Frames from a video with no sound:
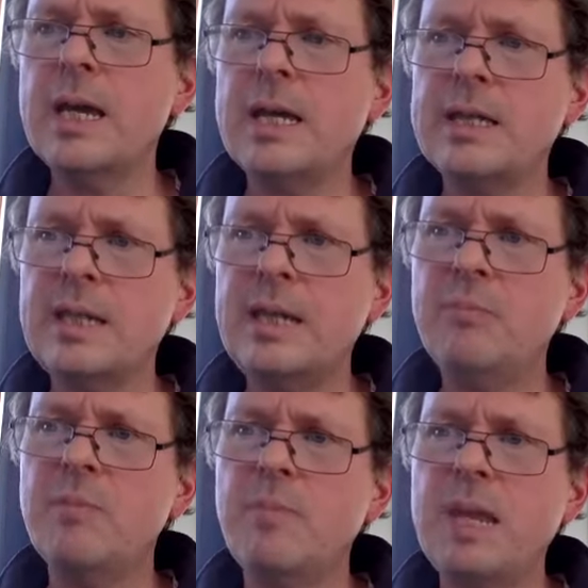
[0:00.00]
It
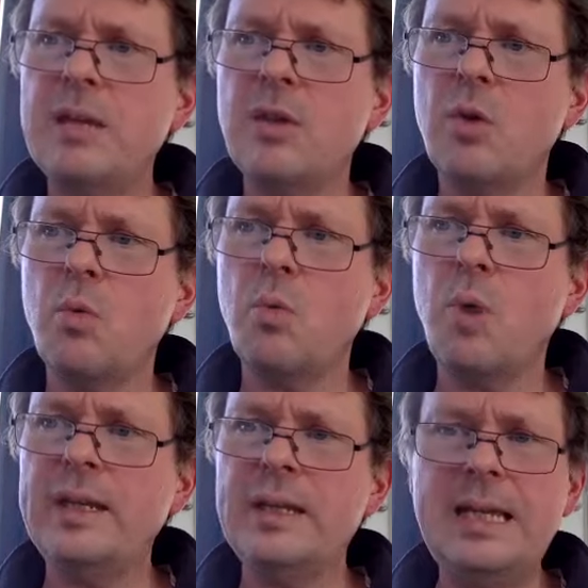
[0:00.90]
seemed to me that
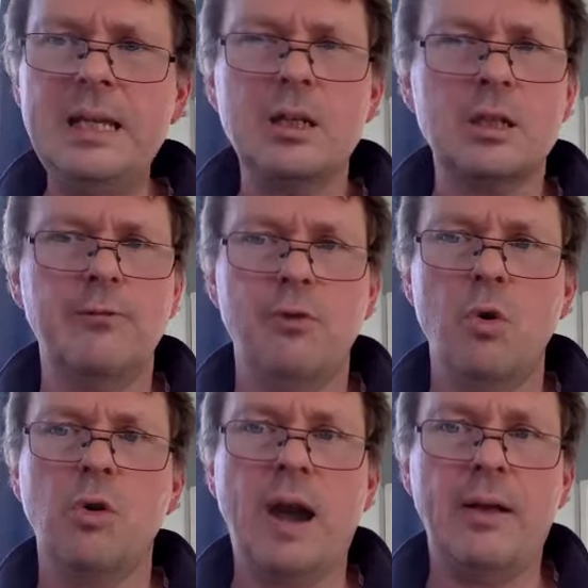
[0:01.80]
one needed to
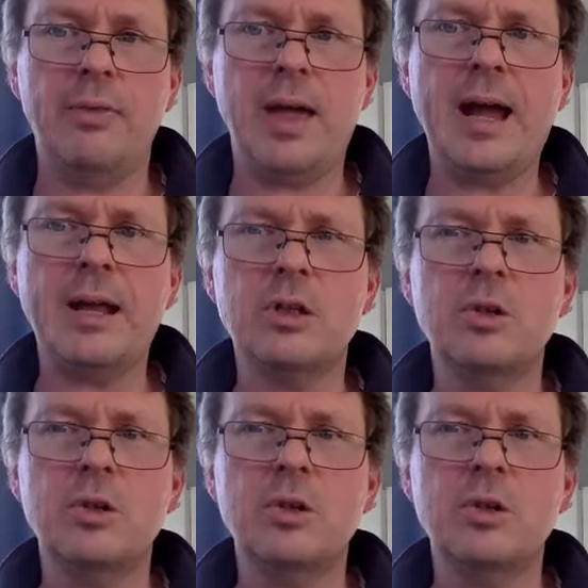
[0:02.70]
foreground that